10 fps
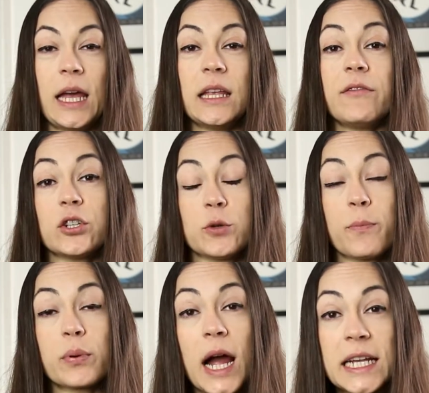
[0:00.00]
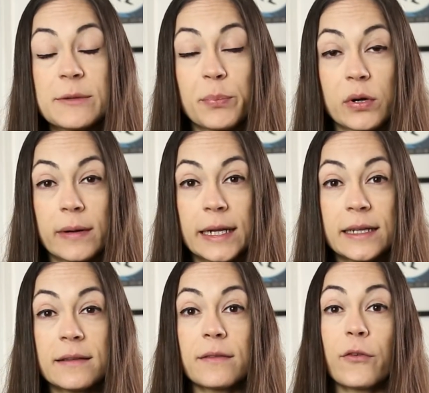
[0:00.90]
An average price per
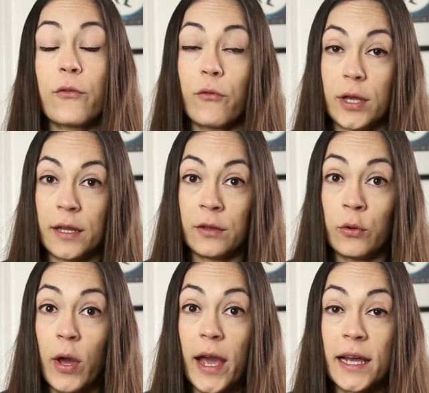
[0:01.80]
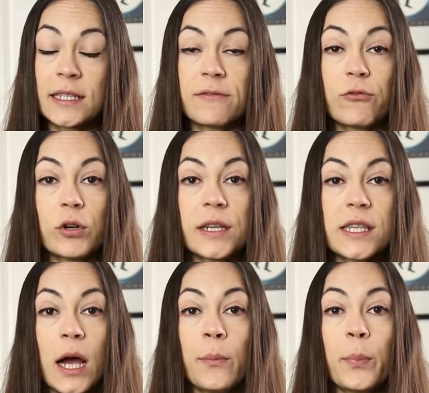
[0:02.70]
lead in US, for
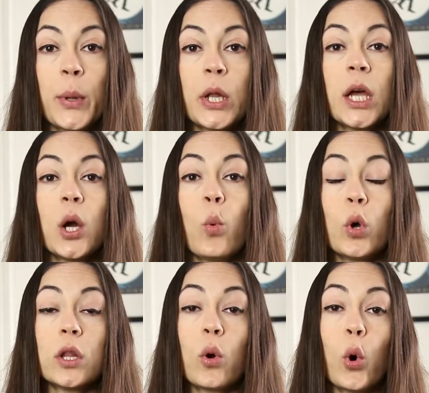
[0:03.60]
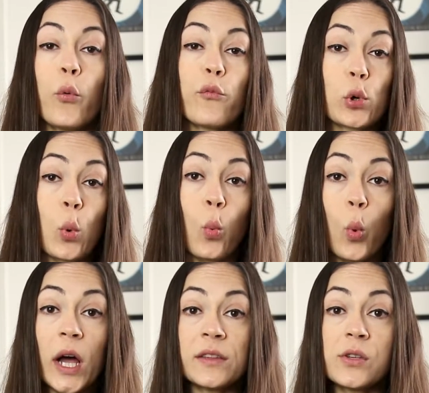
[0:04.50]
example, will go from
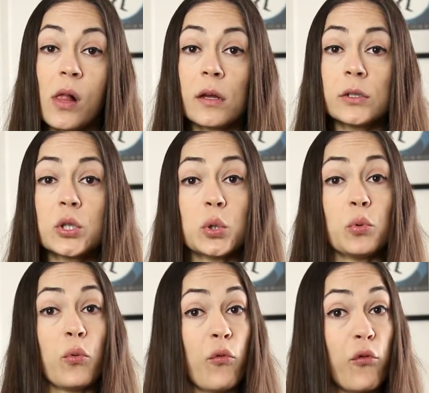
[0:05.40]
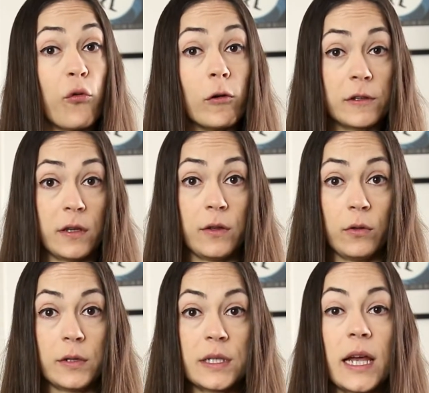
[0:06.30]
$1 to
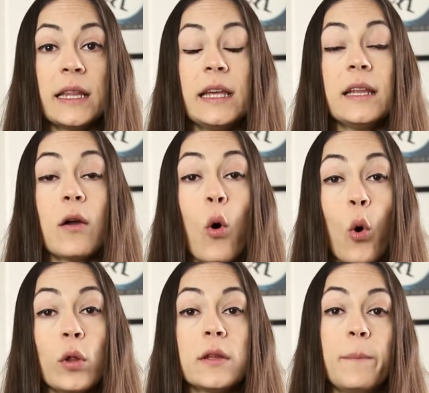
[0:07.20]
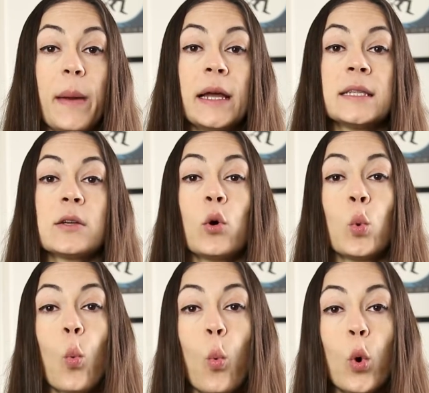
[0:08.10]
$40, and it all depends on
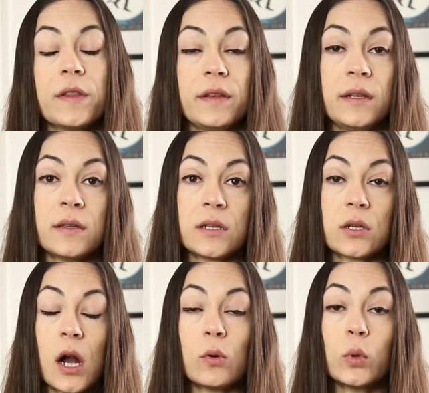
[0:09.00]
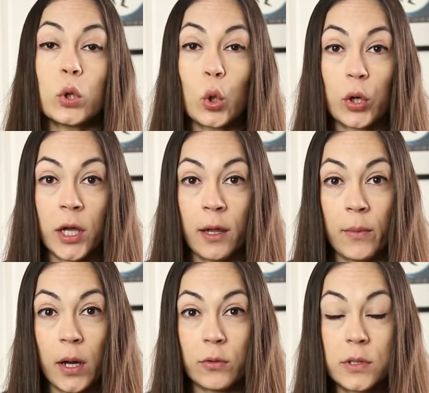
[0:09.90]
what industry are we talking
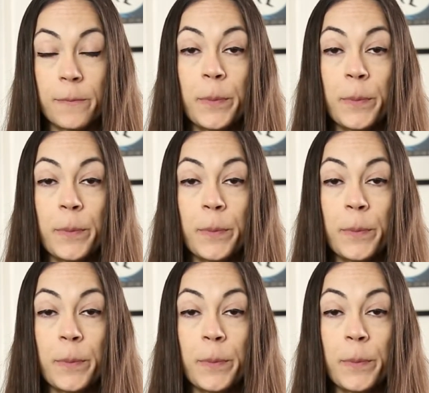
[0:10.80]
about.